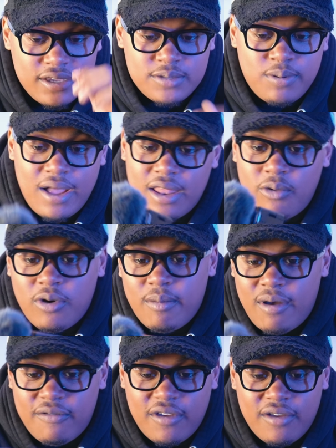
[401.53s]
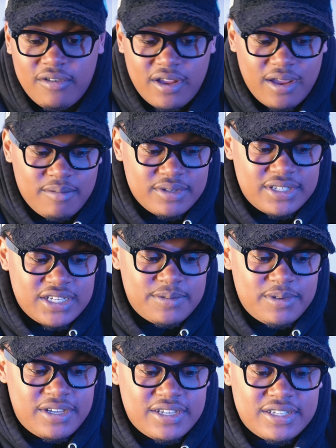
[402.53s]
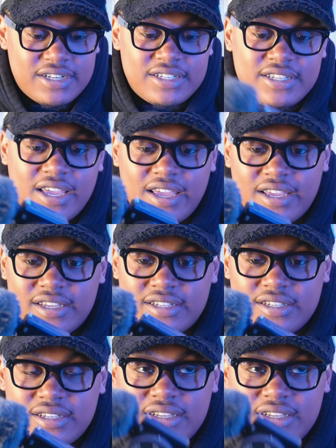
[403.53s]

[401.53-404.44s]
It's probably one of my favorite cameras just because of the size.